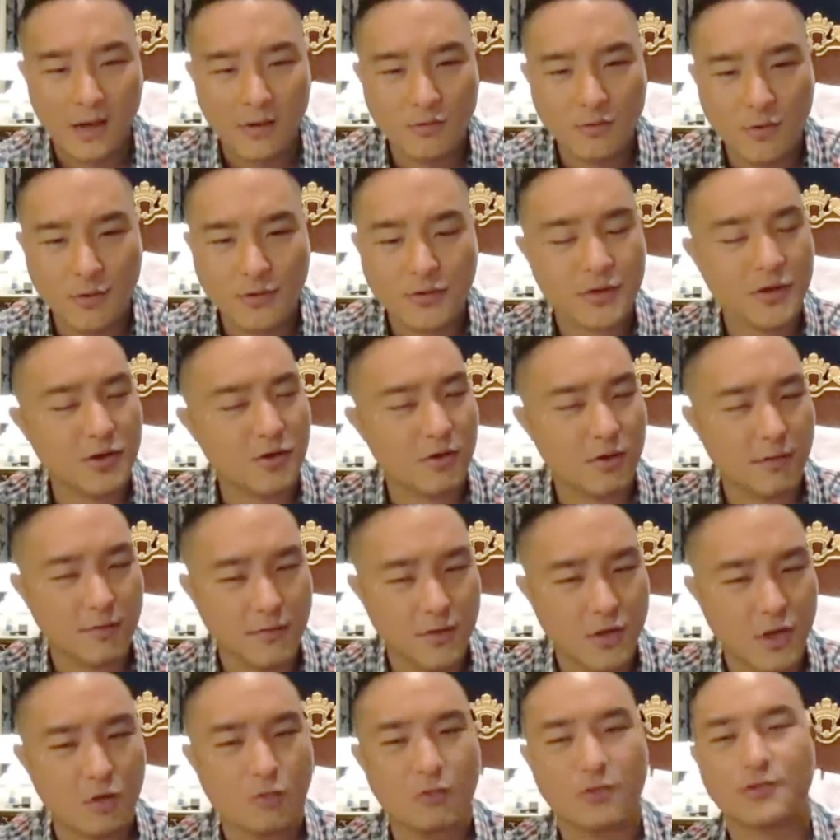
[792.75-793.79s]
In the
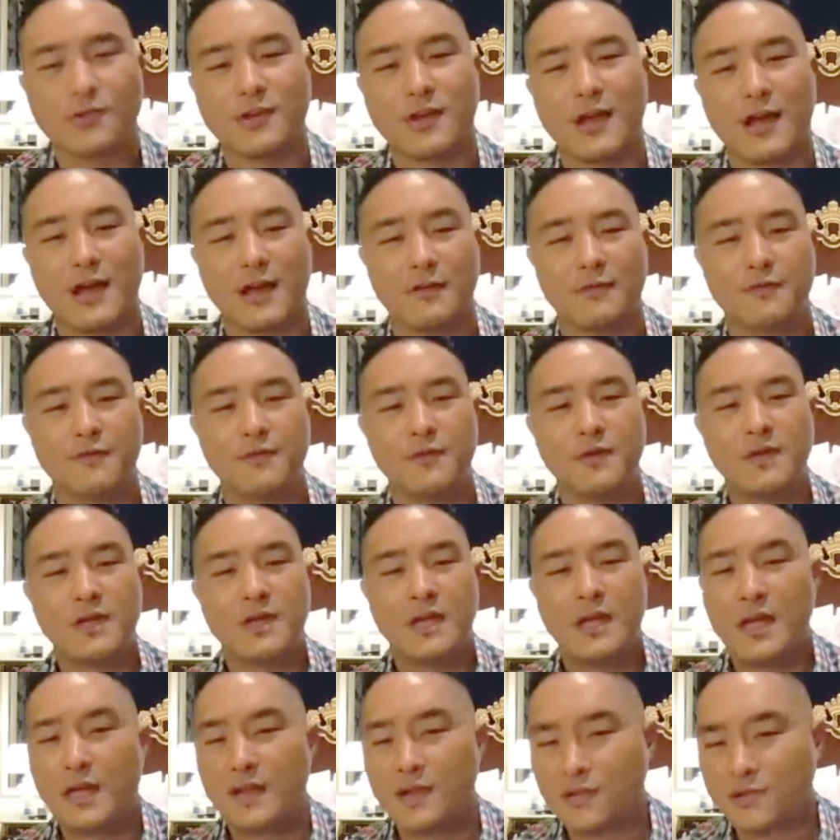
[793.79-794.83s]
hundredth year of Noah's
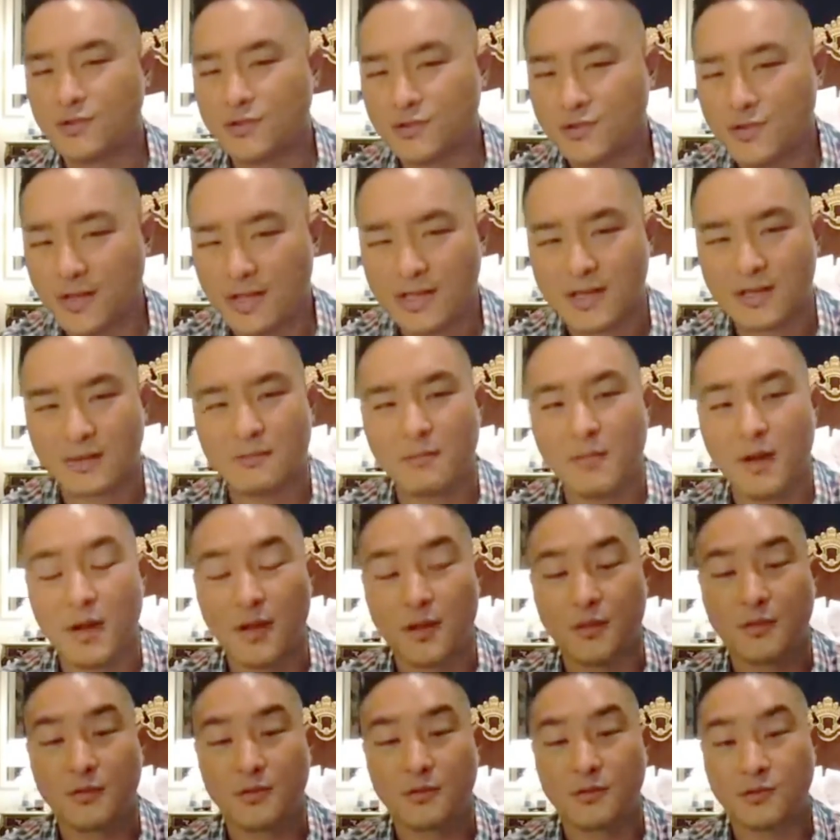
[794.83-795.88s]
life, in the
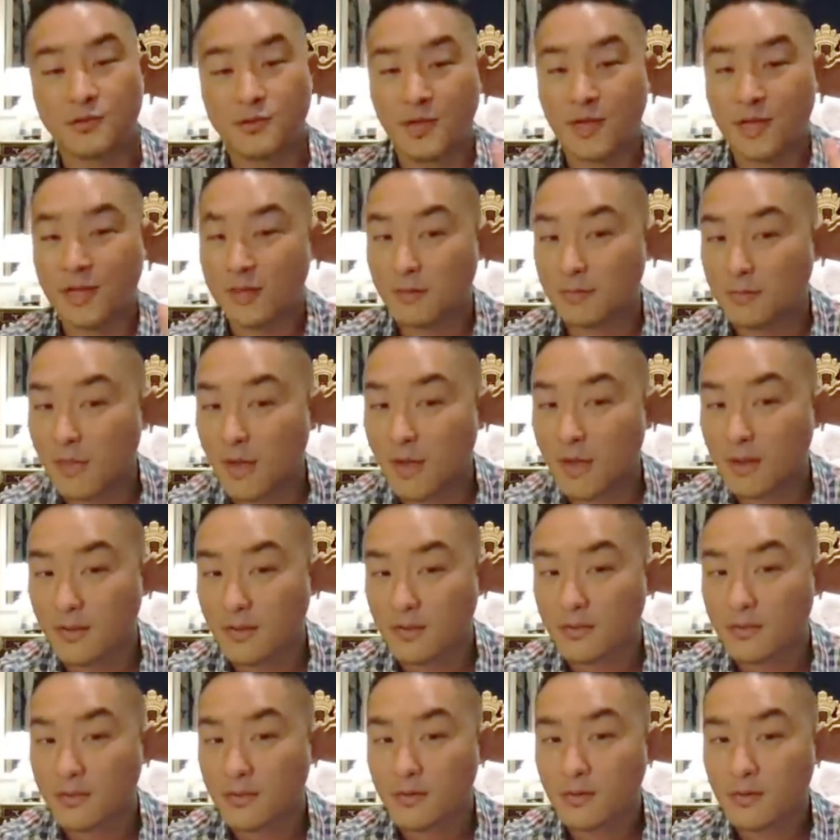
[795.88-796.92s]
second month,
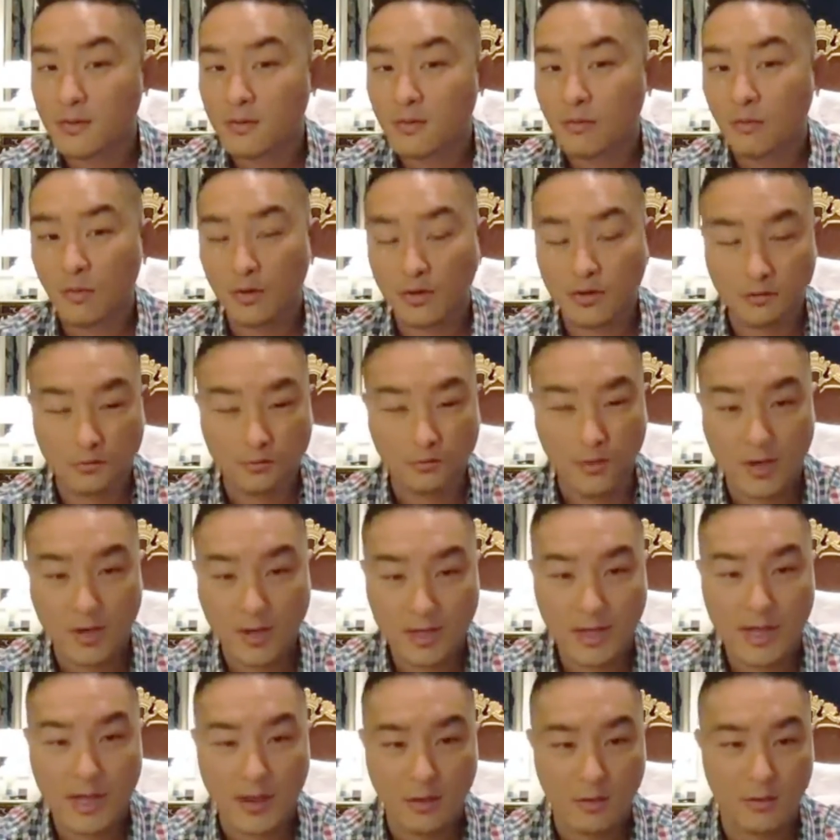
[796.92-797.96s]
second month,
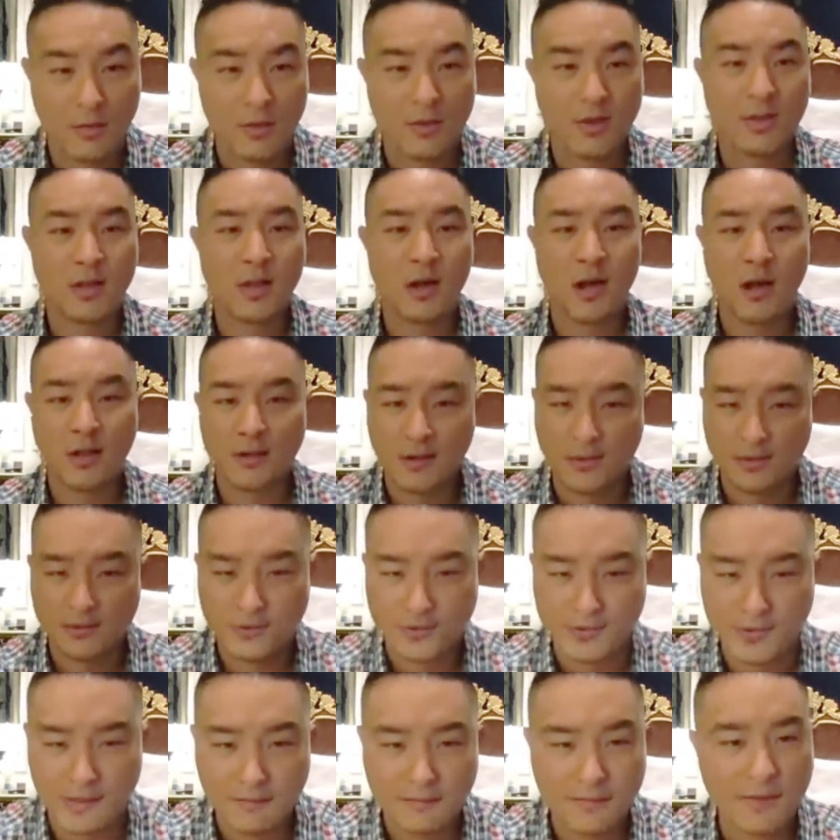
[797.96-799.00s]
which is right now,
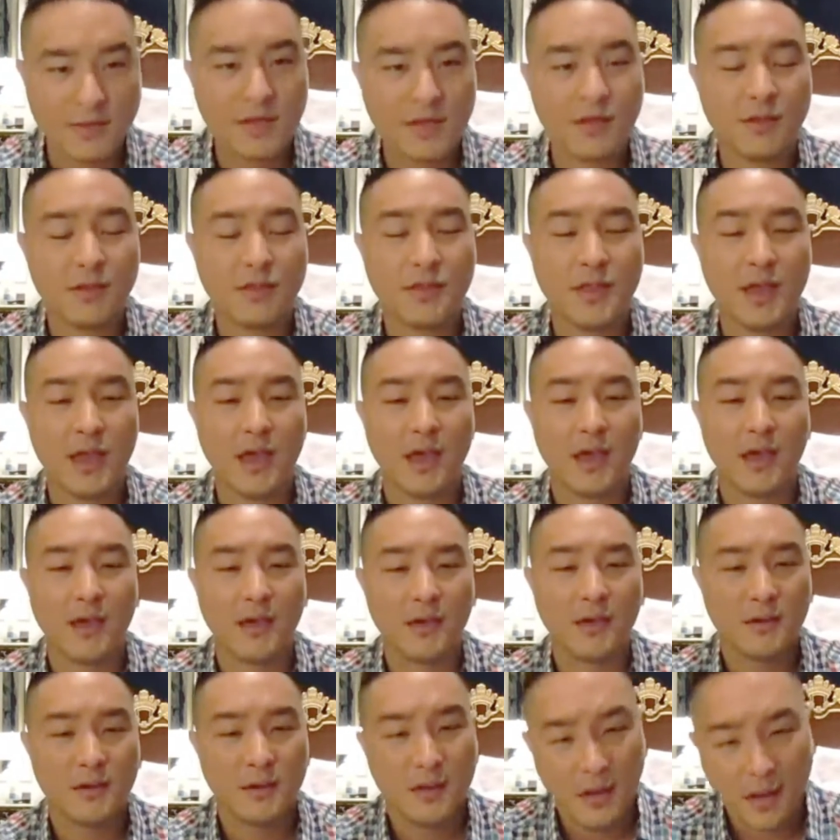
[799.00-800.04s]
on the
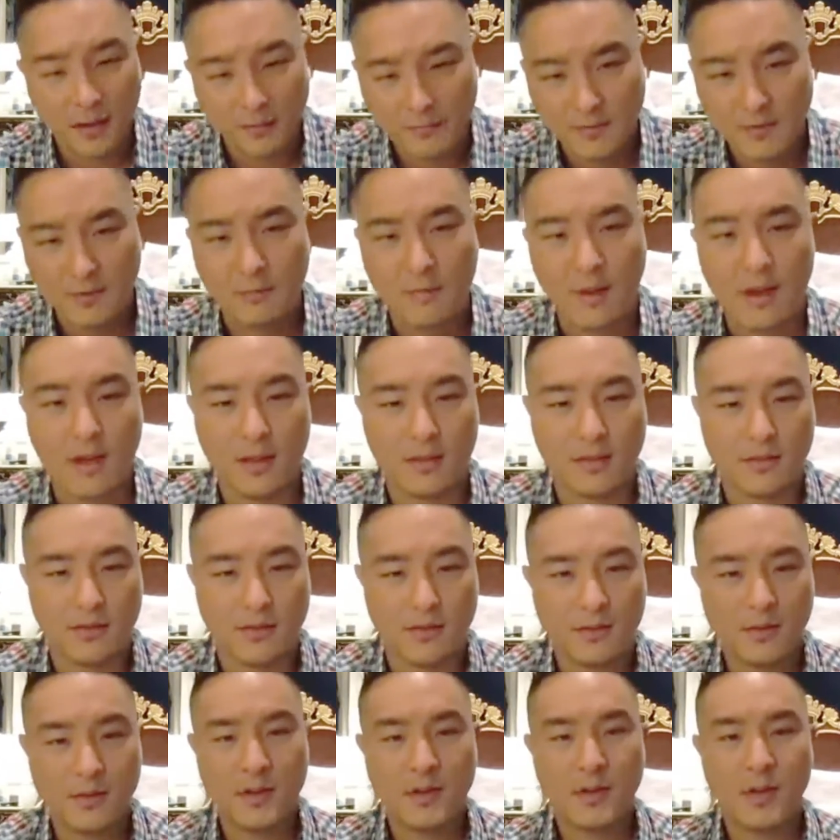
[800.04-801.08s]
seventeenth day of
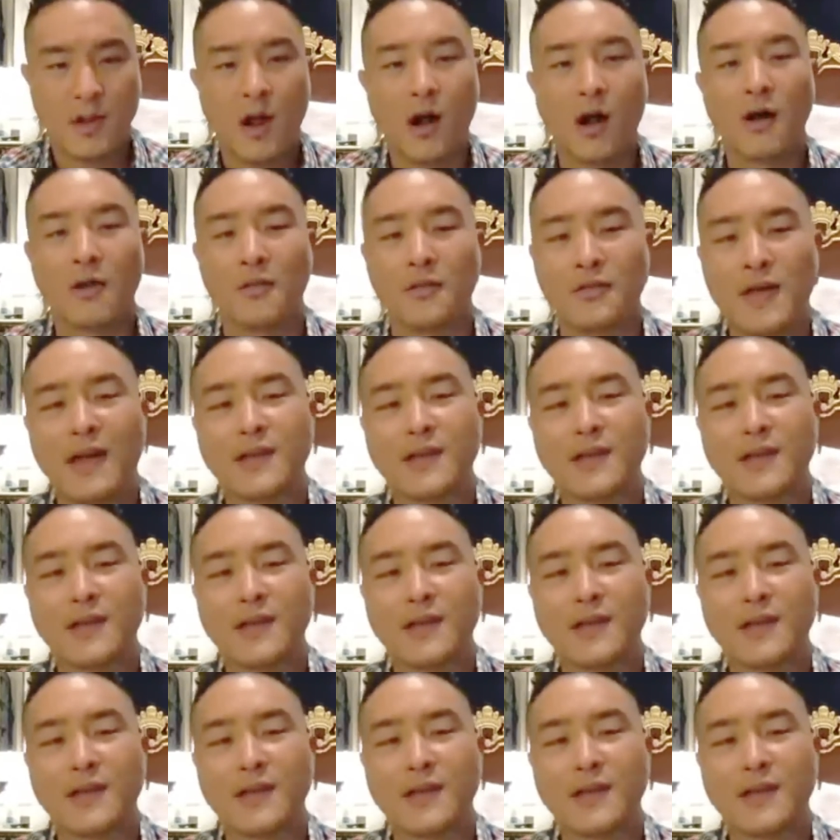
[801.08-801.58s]
the month,